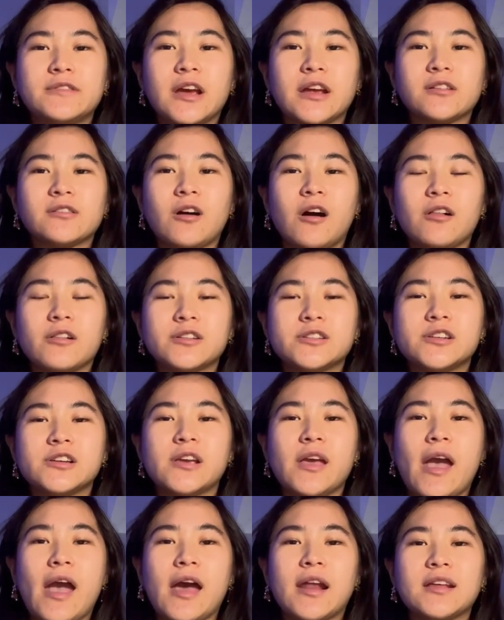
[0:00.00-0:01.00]

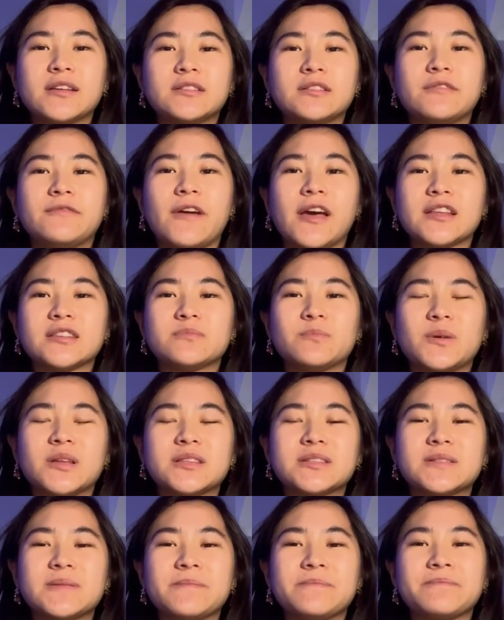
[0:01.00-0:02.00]
technology and its
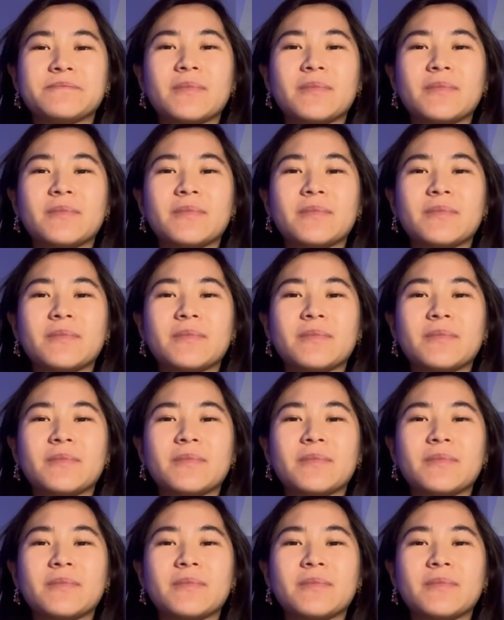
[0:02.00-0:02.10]
advancements.